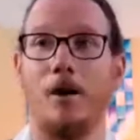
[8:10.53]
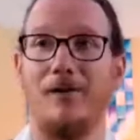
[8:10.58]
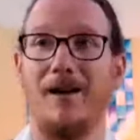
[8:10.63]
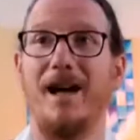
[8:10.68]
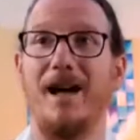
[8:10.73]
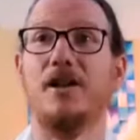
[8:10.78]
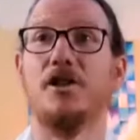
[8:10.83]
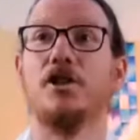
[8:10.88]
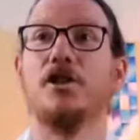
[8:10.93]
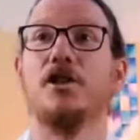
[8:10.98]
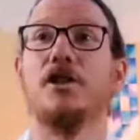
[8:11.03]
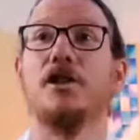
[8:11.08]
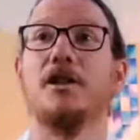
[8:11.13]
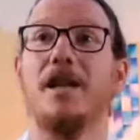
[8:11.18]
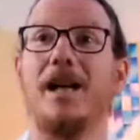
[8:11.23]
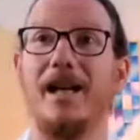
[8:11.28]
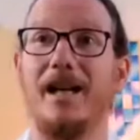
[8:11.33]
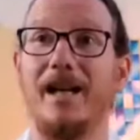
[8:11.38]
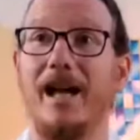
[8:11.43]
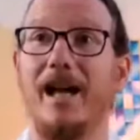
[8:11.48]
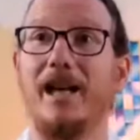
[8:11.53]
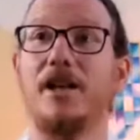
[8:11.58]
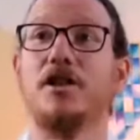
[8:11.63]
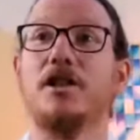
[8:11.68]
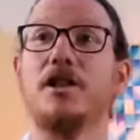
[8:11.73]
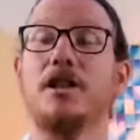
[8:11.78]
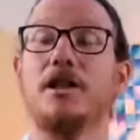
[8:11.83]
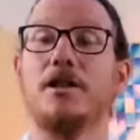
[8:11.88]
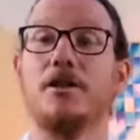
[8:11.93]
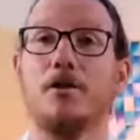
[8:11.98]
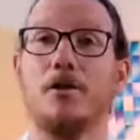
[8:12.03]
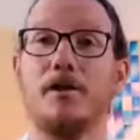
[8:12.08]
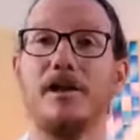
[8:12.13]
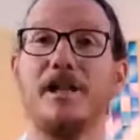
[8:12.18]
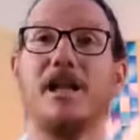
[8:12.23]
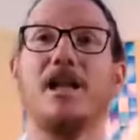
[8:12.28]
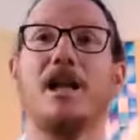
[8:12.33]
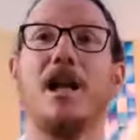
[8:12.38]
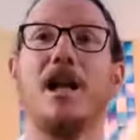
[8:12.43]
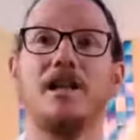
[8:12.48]
action and energy. So the
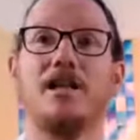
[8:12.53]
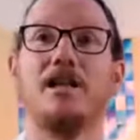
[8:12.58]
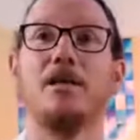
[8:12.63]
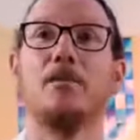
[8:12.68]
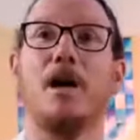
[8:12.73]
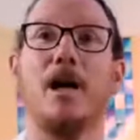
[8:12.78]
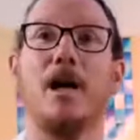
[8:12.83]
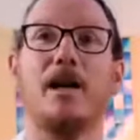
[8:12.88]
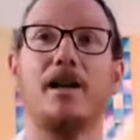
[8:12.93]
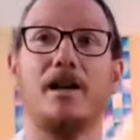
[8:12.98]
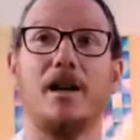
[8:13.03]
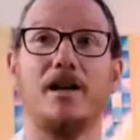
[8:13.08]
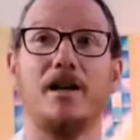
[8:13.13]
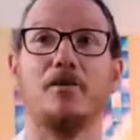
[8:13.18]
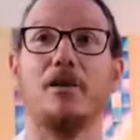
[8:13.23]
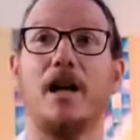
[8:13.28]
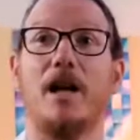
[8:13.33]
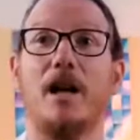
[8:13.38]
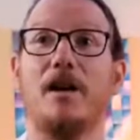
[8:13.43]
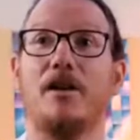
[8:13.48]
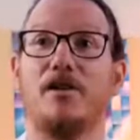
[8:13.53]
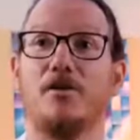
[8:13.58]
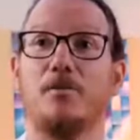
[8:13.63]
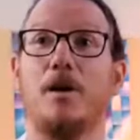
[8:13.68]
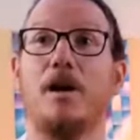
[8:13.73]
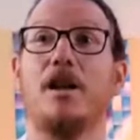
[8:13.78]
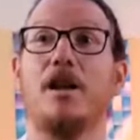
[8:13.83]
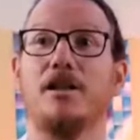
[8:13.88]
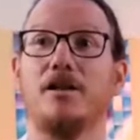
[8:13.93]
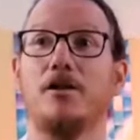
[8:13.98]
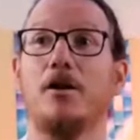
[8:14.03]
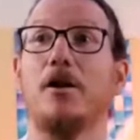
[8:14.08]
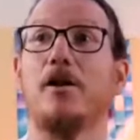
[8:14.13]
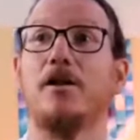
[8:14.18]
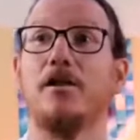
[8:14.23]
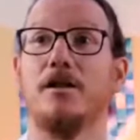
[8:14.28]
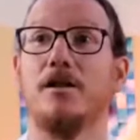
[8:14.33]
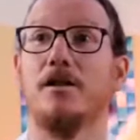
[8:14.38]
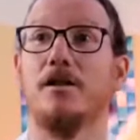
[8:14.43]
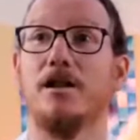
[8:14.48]
enlightened mind has that as well. It's got
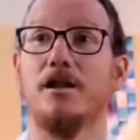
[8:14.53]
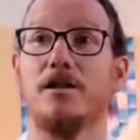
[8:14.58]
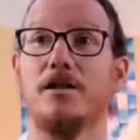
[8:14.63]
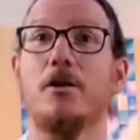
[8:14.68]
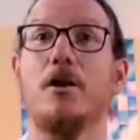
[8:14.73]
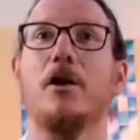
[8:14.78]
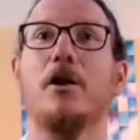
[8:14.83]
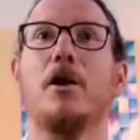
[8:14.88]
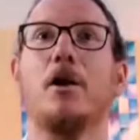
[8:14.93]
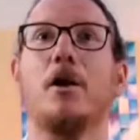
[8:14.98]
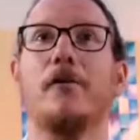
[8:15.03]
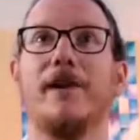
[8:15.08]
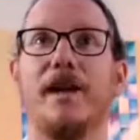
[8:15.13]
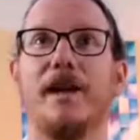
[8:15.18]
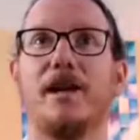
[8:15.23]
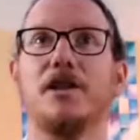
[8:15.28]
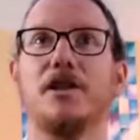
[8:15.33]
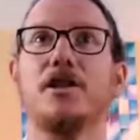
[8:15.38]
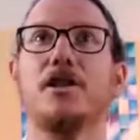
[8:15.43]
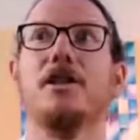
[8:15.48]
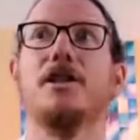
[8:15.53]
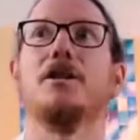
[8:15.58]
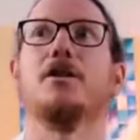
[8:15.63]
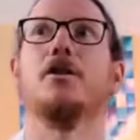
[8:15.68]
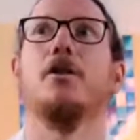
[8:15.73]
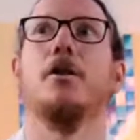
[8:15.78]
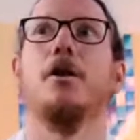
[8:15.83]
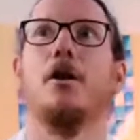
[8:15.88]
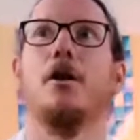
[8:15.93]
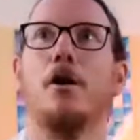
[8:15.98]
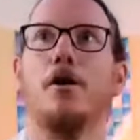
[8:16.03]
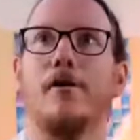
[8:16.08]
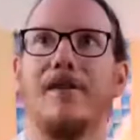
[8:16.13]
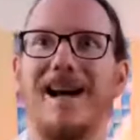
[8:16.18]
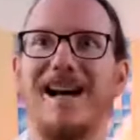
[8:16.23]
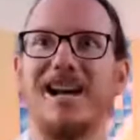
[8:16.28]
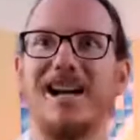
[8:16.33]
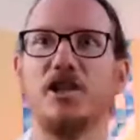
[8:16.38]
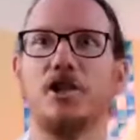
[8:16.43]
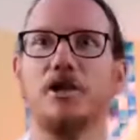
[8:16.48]
a lot of energy, it's got a lot of
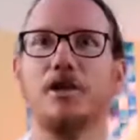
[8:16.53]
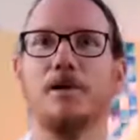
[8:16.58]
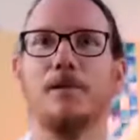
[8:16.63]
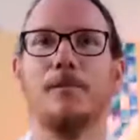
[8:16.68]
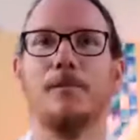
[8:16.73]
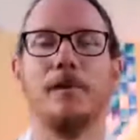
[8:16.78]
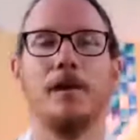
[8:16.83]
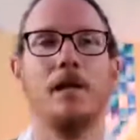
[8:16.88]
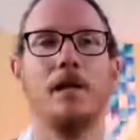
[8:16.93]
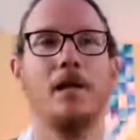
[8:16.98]
action.